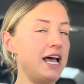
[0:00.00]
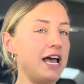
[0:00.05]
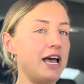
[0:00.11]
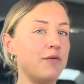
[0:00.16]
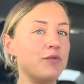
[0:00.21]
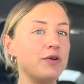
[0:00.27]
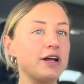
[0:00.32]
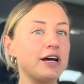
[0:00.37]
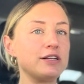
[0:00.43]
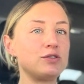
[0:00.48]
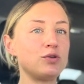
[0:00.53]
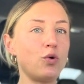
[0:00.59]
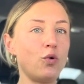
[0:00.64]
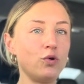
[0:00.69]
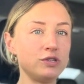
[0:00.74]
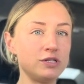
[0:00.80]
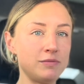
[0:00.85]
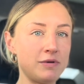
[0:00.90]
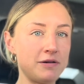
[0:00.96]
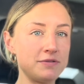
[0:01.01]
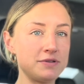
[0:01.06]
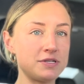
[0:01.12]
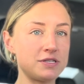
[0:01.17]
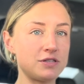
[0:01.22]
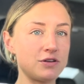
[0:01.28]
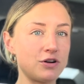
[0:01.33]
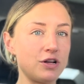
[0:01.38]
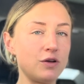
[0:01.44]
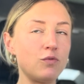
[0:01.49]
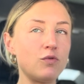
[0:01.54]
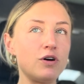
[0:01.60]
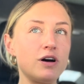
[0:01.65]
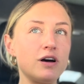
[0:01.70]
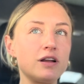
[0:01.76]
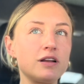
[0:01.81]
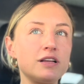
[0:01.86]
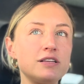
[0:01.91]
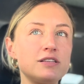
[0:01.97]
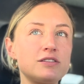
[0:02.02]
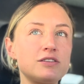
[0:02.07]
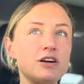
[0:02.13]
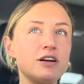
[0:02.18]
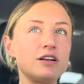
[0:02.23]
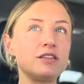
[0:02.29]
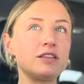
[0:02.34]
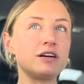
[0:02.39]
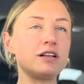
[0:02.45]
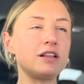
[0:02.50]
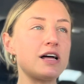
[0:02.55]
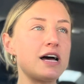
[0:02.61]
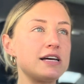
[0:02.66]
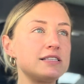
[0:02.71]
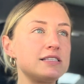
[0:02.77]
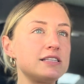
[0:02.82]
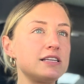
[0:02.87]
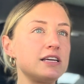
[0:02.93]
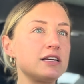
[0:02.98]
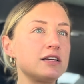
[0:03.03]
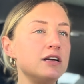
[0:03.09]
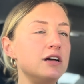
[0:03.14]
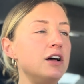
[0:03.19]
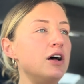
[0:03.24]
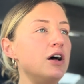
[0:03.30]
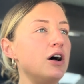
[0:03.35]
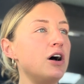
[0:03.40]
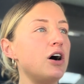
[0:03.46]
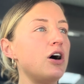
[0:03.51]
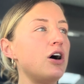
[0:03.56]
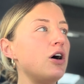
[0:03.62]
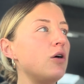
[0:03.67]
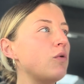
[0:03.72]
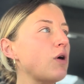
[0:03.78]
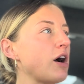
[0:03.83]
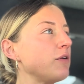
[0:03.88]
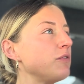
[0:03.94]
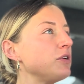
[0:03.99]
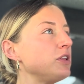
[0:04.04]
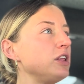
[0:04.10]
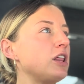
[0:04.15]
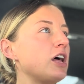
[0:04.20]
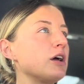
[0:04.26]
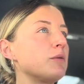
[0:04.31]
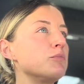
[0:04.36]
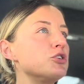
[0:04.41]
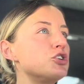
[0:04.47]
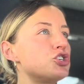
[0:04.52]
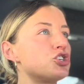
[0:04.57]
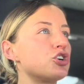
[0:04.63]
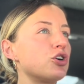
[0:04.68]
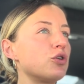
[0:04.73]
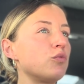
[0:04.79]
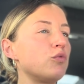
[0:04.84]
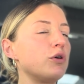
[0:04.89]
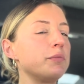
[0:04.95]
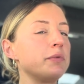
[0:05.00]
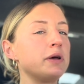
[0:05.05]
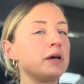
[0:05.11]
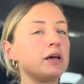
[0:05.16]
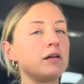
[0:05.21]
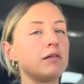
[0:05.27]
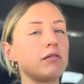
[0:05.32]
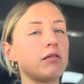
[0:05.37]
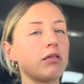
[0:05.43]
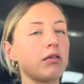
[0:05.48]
And when I told him I was 31, he started the classic, oh, I really like mature women.